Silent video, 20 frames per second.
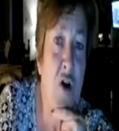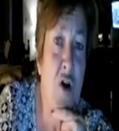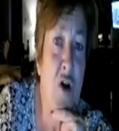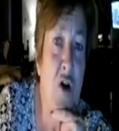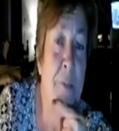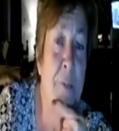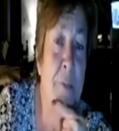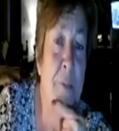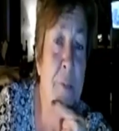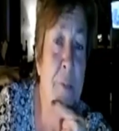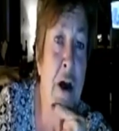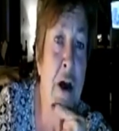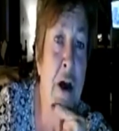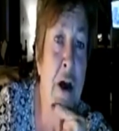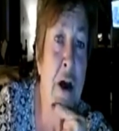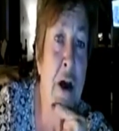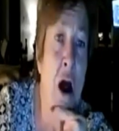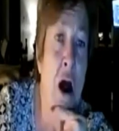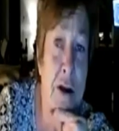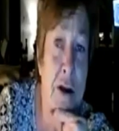are not
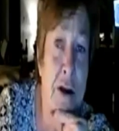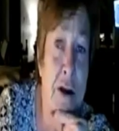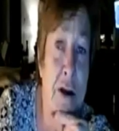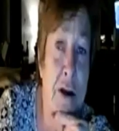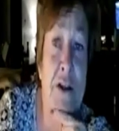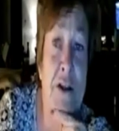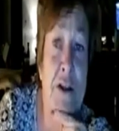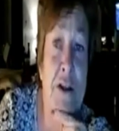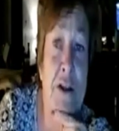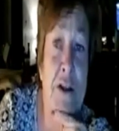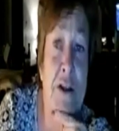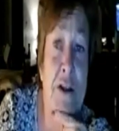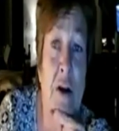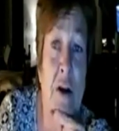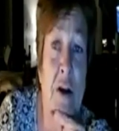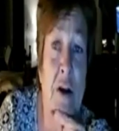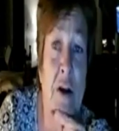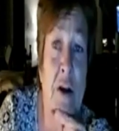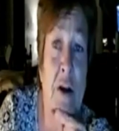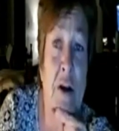happy, then there's something
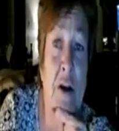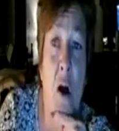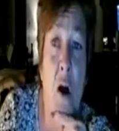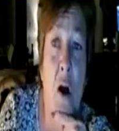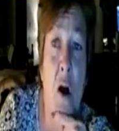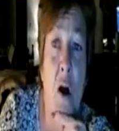wrong.